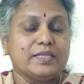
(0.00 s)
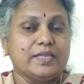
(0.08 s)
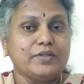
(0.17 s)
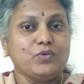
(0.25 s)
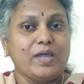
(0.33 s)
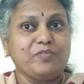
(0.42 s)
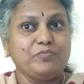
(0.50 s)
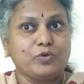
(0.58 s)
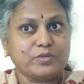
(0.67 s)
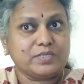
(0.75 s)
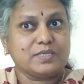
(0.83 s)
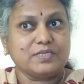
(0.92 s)
Then you have
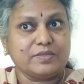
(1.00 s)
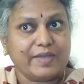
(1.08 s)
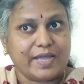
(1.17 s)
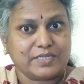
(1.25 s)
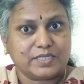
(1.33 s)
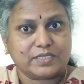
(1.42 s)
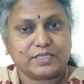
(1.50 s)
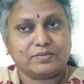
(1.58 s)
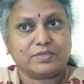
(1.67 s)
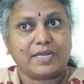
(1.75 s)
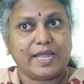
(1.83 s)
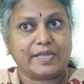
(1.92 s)
possessive
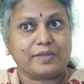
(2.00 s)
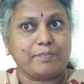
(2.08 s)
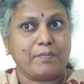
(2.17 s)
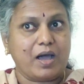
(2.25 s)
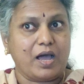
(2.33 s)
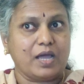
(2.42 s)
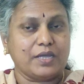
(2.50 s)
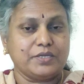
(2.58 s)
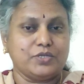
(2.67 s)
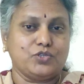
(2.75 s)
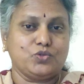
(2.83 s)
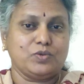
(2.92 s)
adjectives like
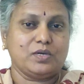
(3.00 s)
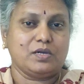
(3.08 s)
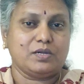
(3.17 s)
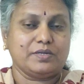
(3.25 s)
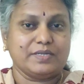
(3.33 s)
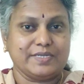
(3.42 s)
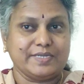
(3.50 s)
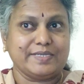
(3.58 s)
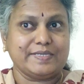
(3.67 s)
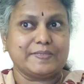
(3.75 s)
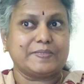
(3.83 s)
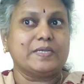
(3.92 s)
my, your,
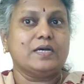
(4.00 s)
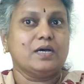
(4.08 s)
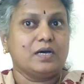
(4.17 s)
his,